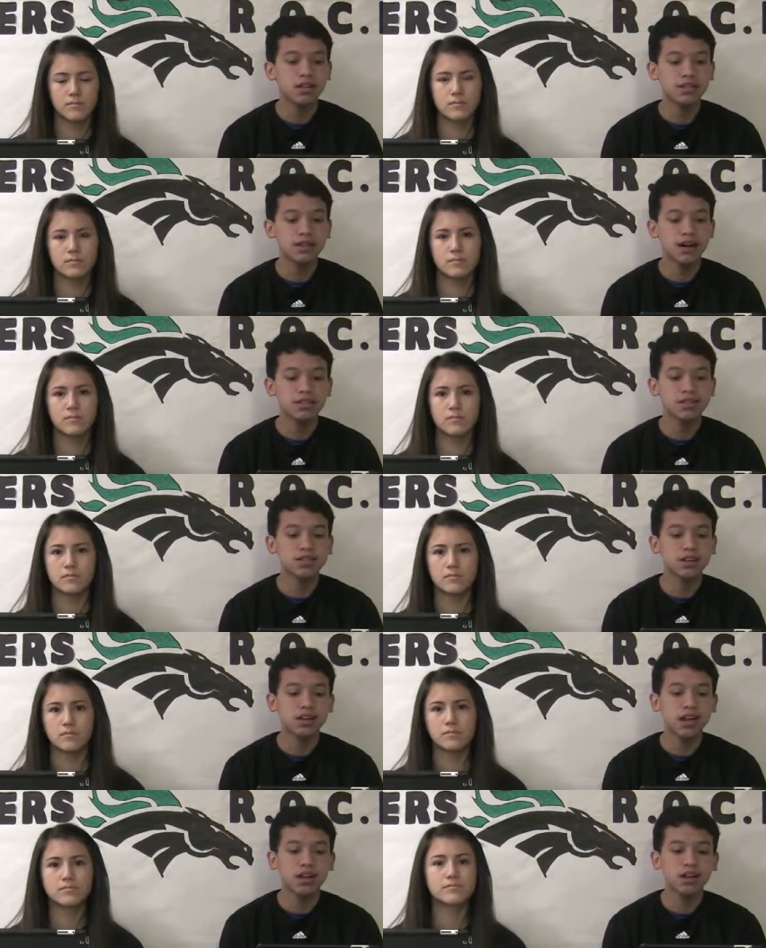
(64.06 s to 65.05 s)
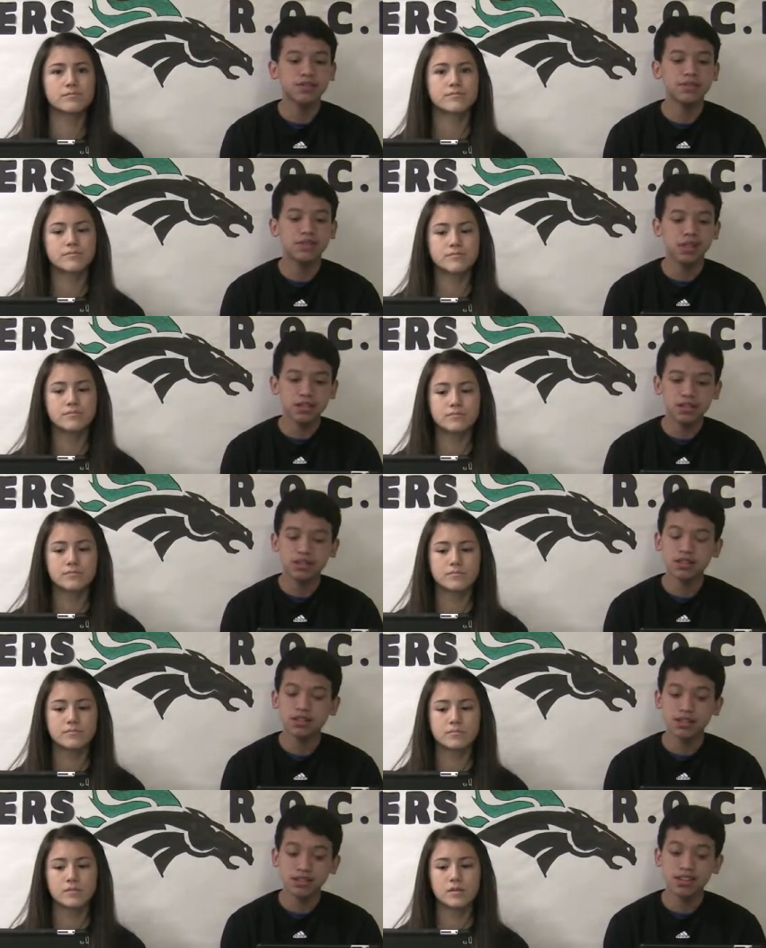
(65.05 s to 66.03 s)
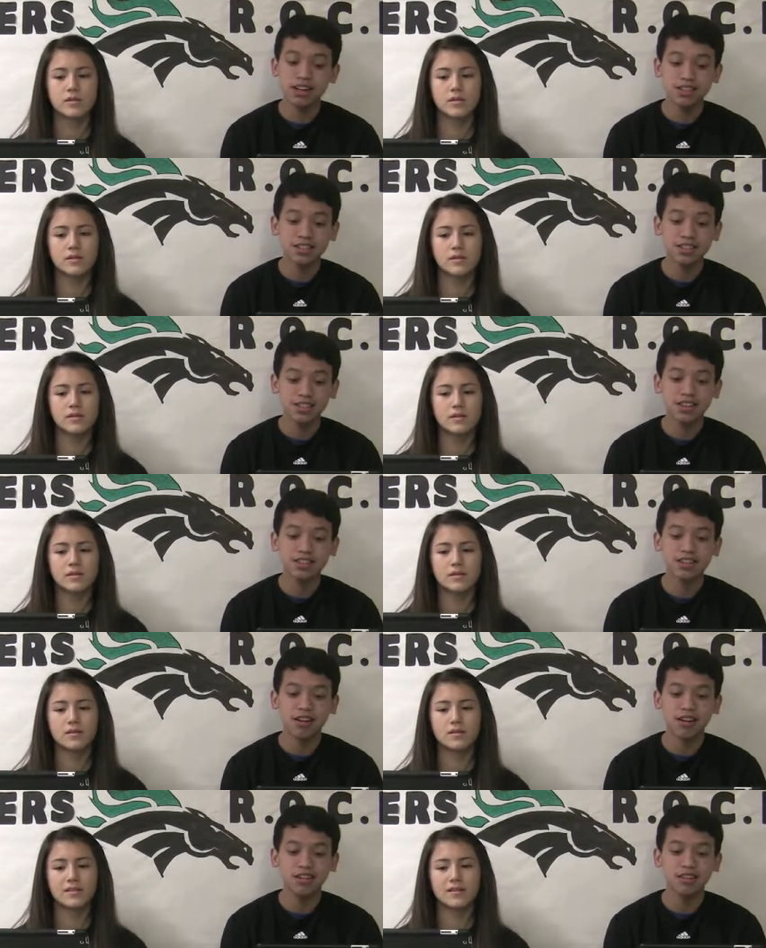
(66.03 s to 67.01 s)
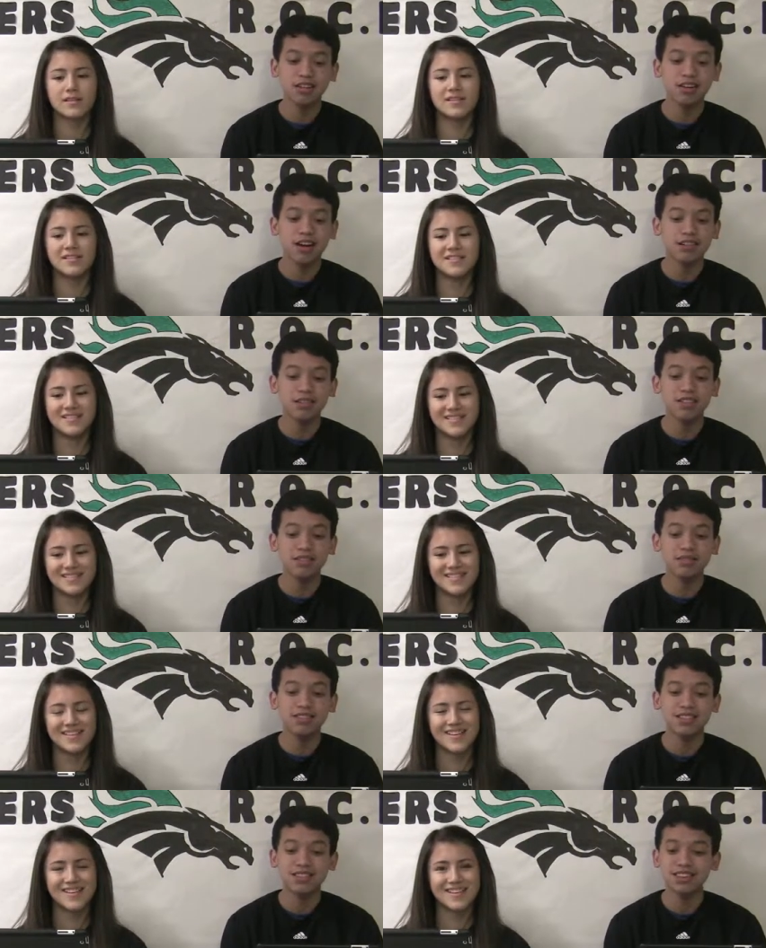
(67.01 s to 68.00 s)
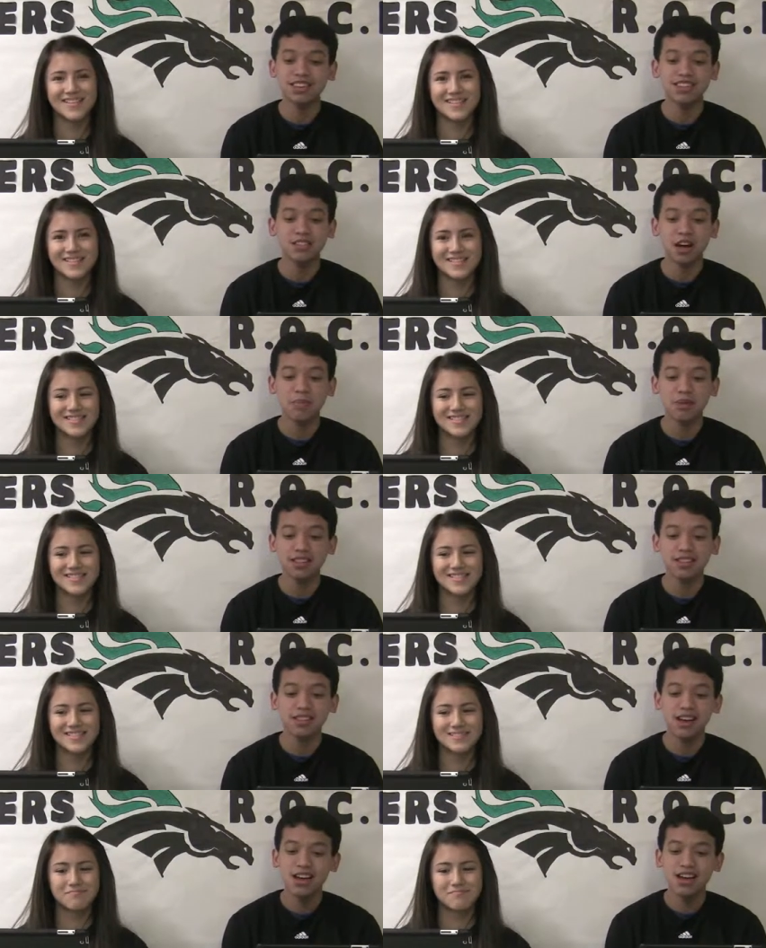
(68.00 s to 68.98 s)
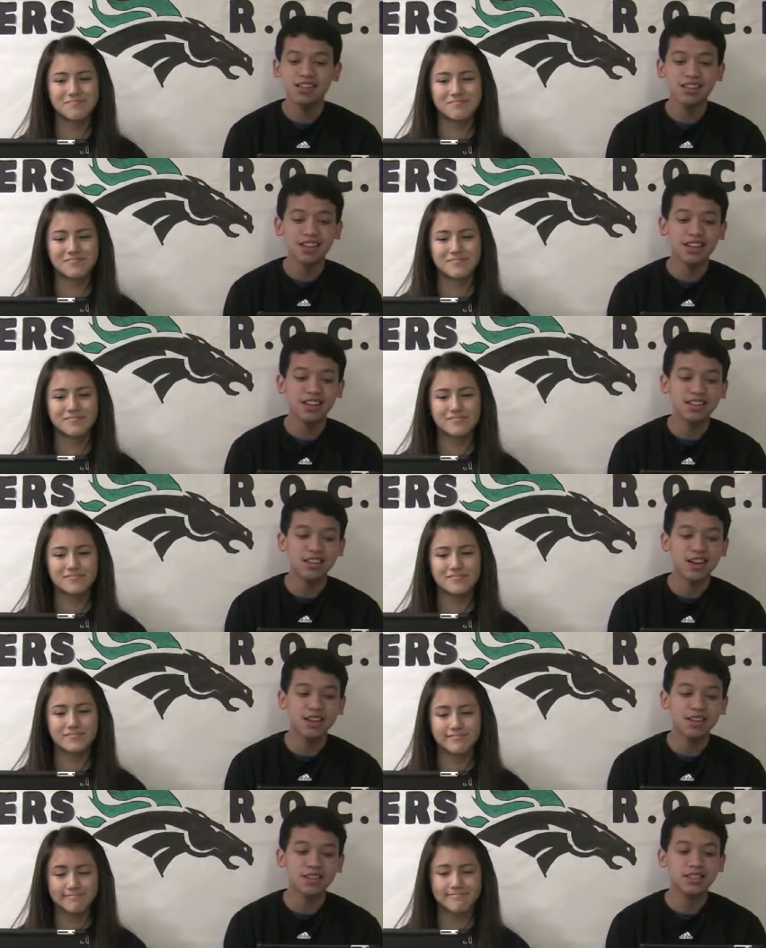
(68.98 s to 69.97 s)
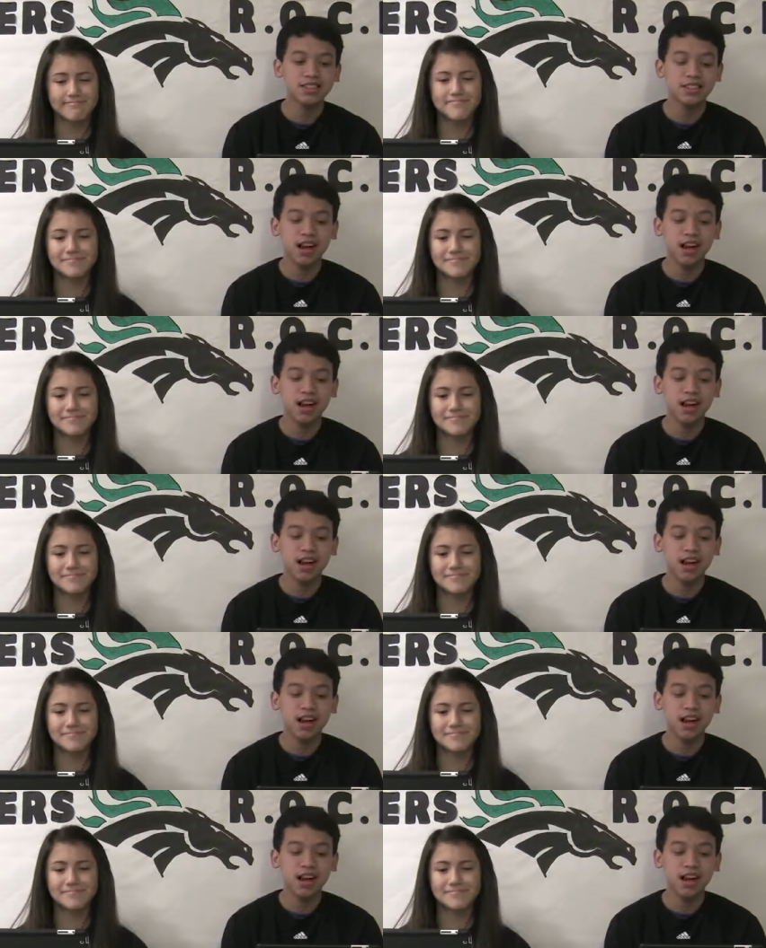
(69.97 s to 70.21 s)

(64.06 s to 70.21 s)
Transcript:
Speaker 1: This causes a lot of congestion as cars are constantly stopping to let kids out. This is